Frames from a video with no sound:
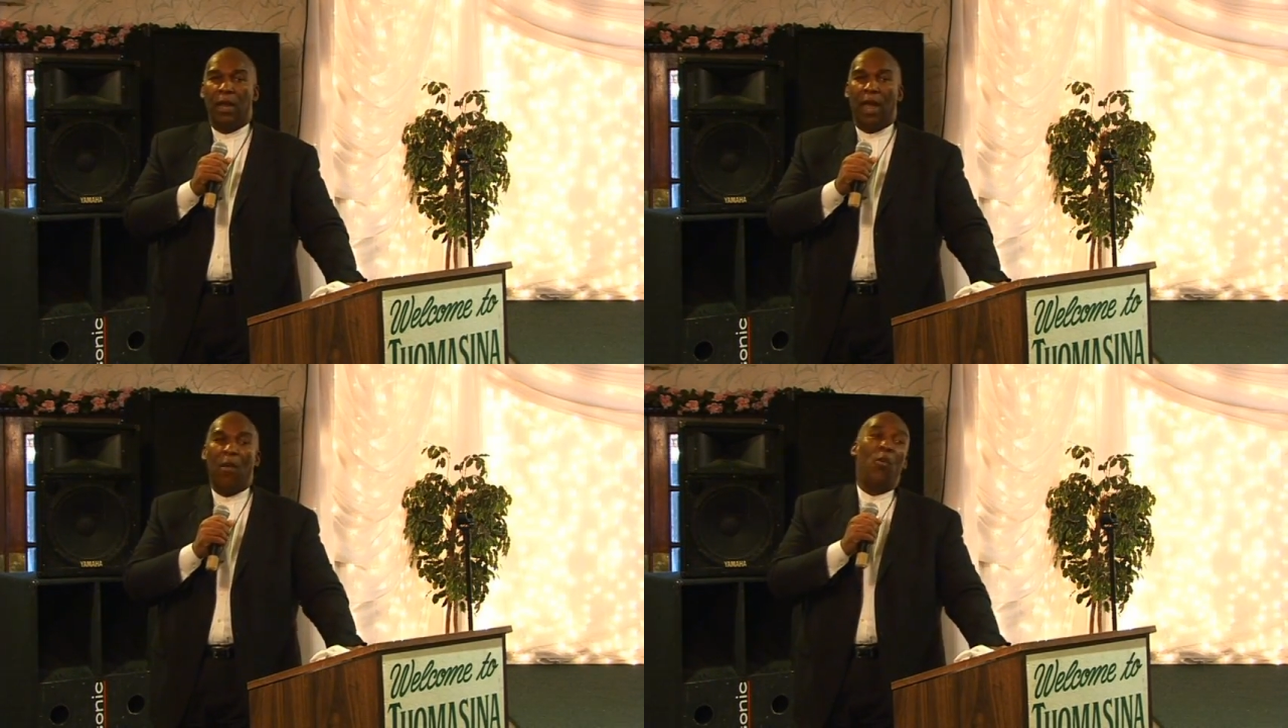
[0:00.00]

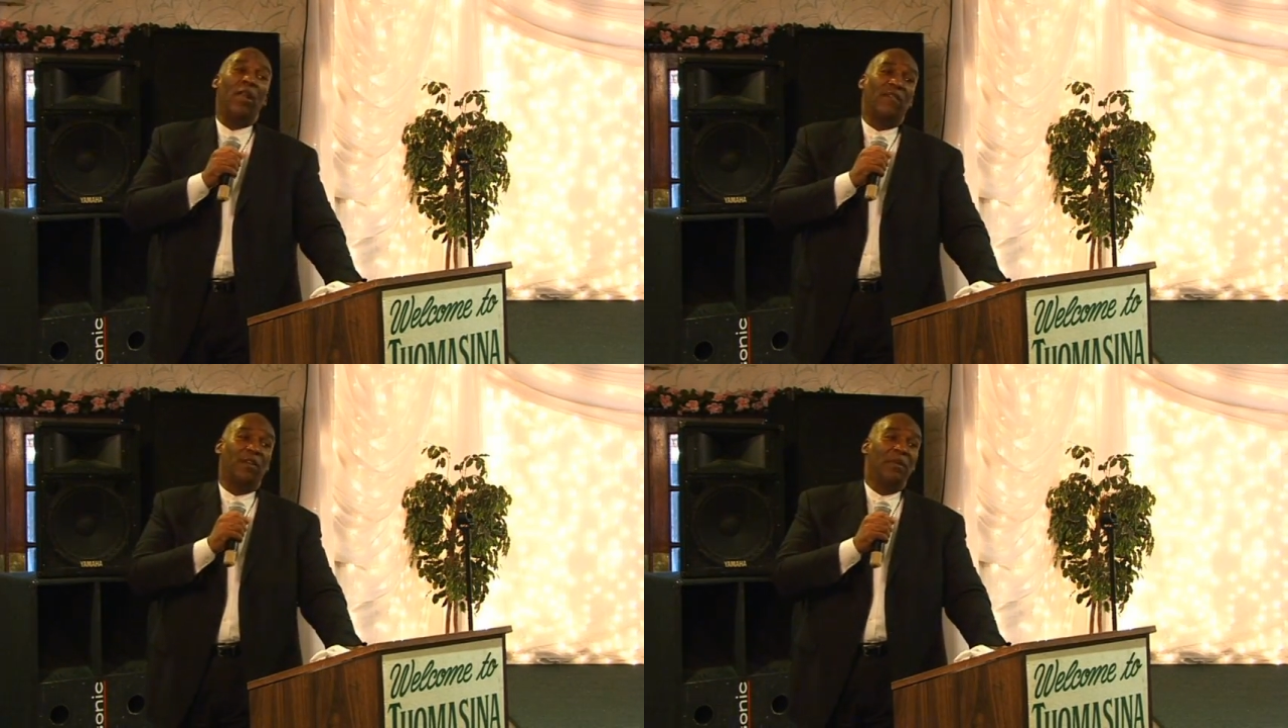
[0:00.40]
And one
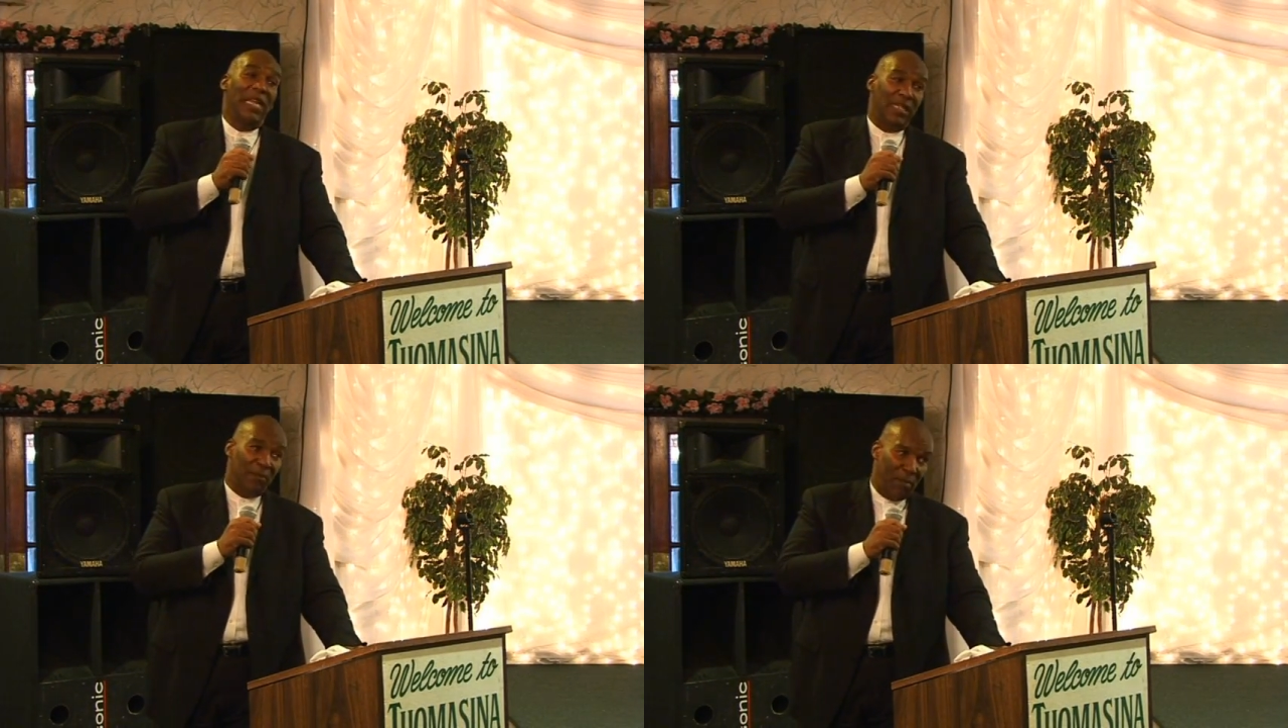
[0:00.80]
of them
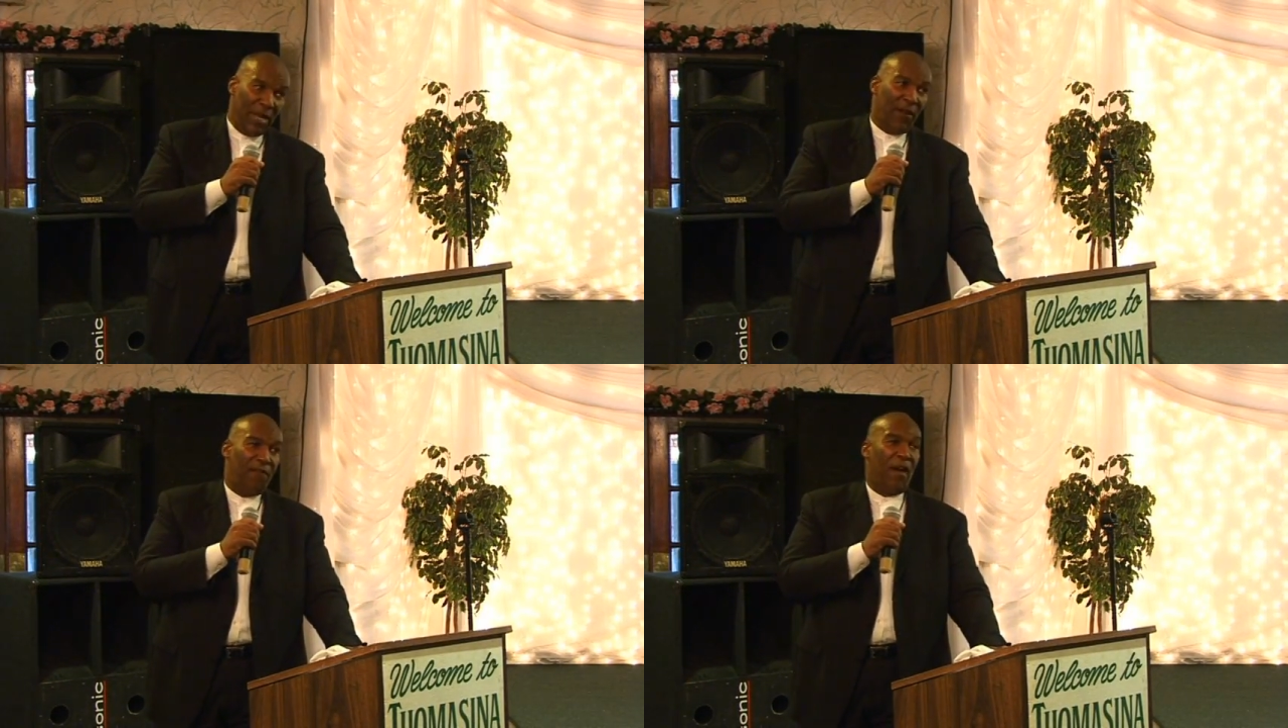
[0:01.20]
need to
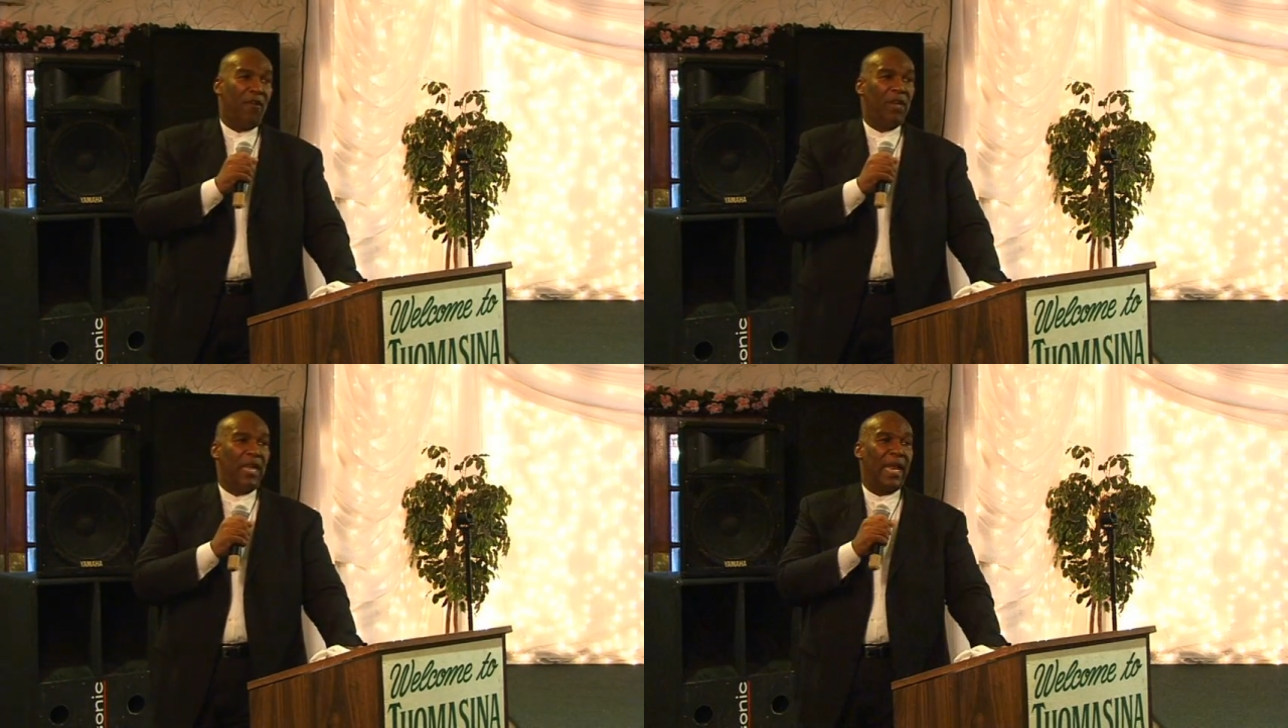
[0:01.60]
be a
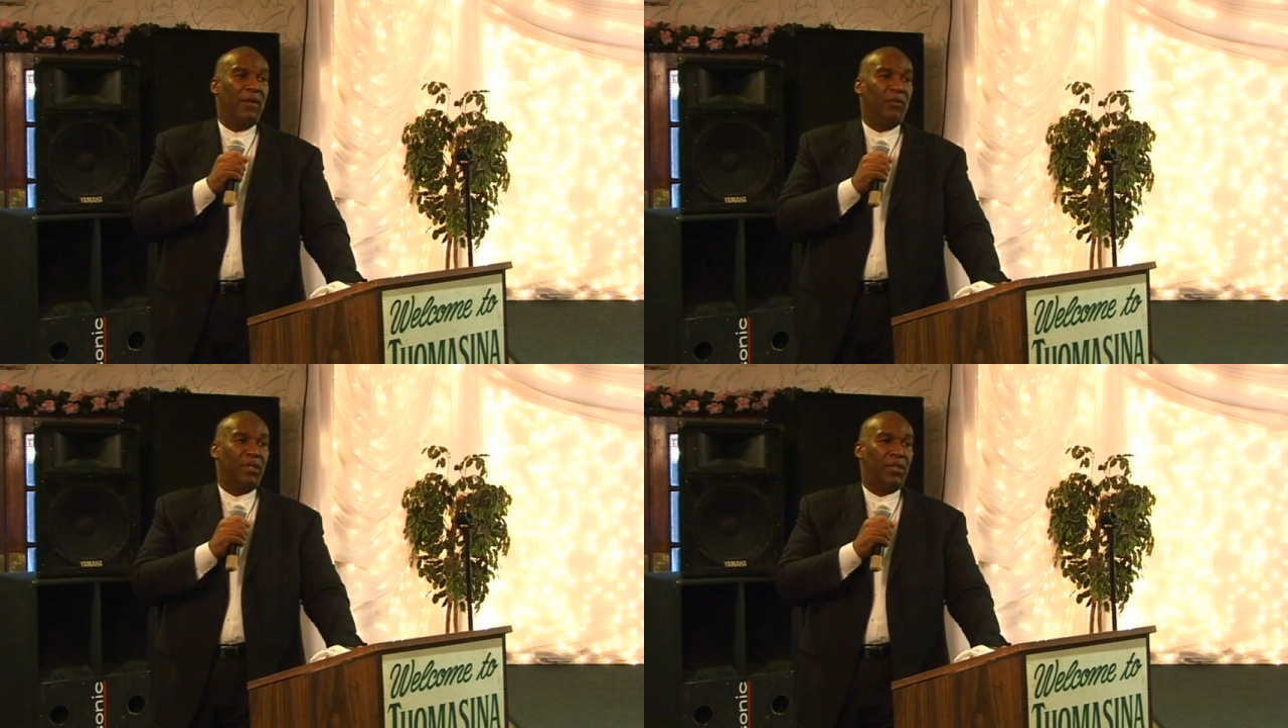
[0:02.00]
foreign
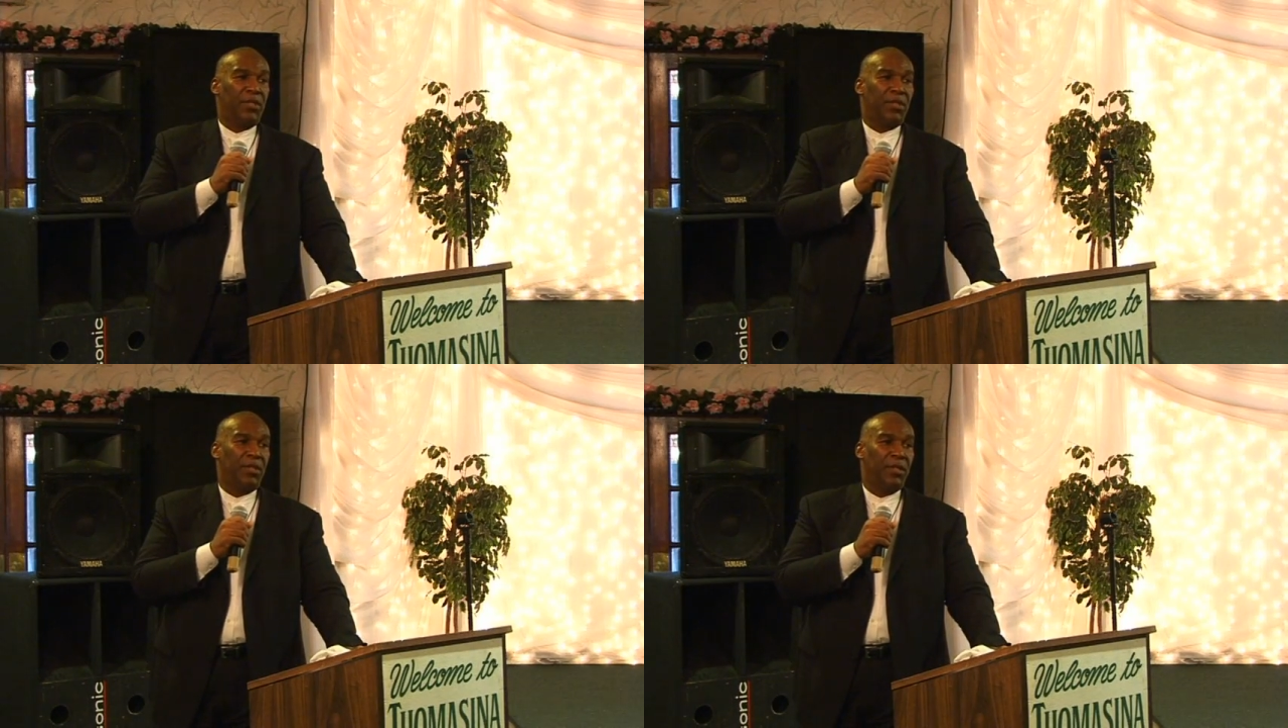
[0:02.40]
language.
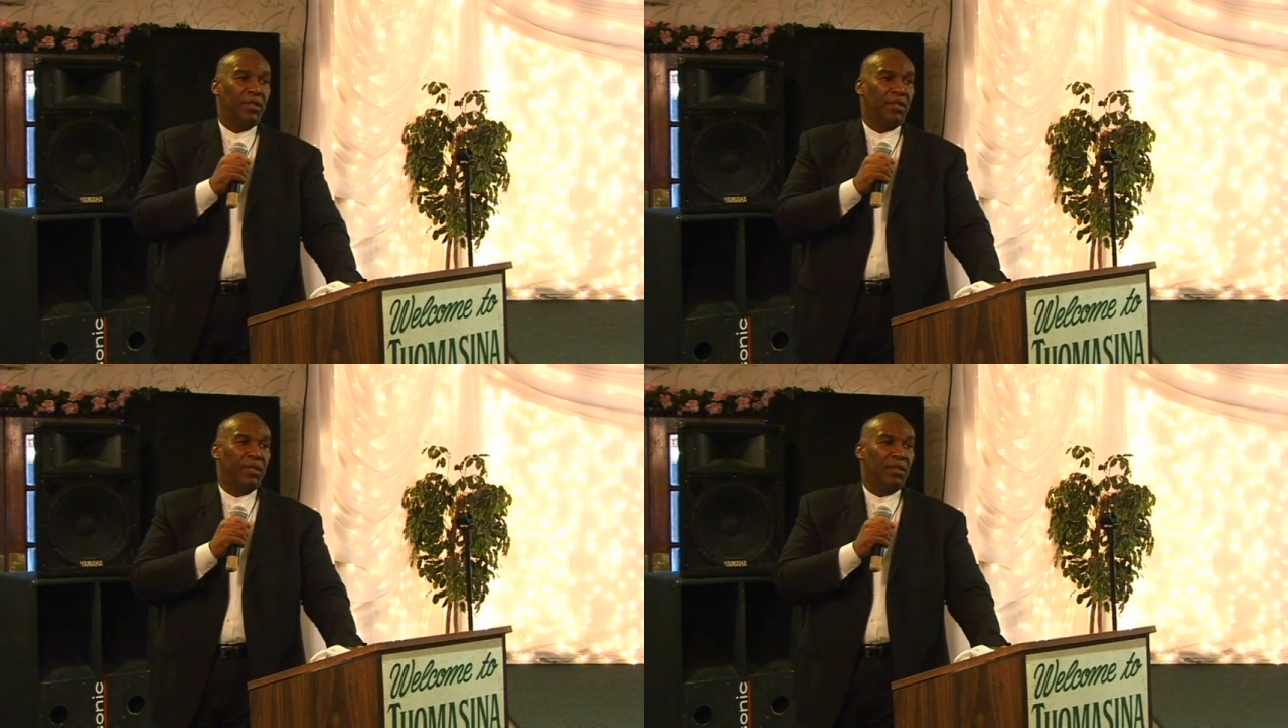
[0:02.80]

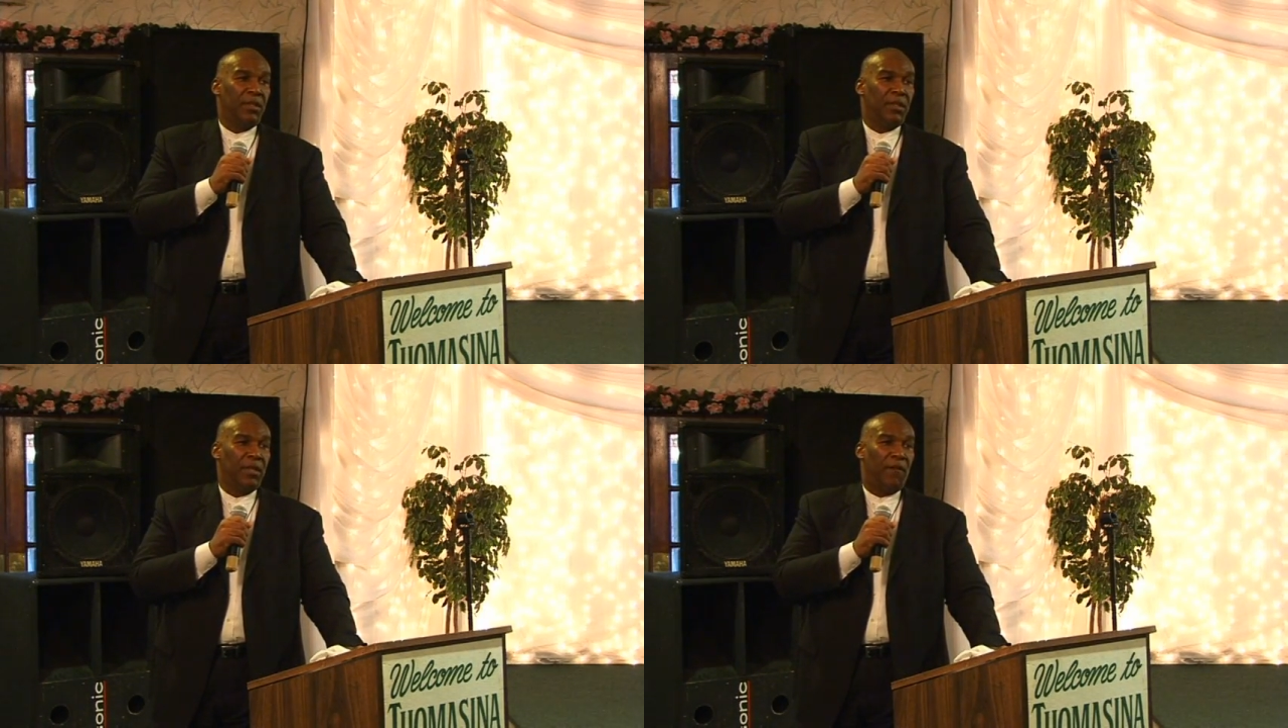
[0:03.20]

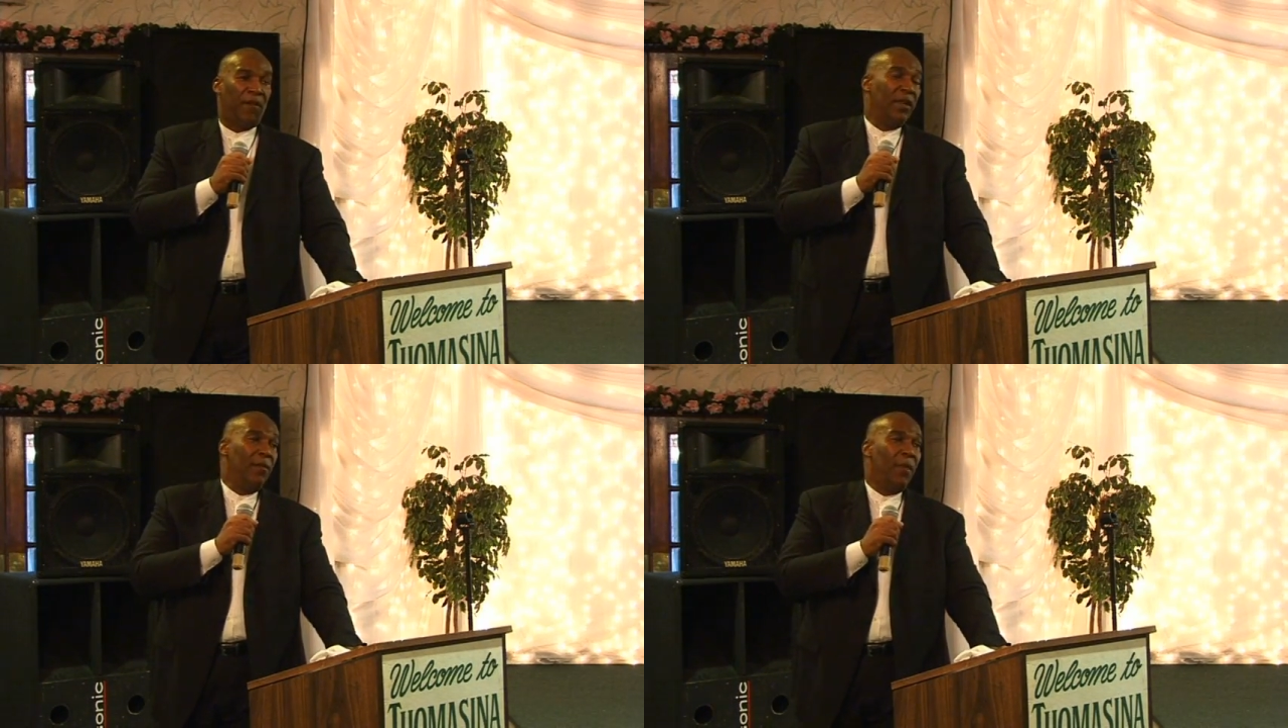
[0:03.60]
A friend of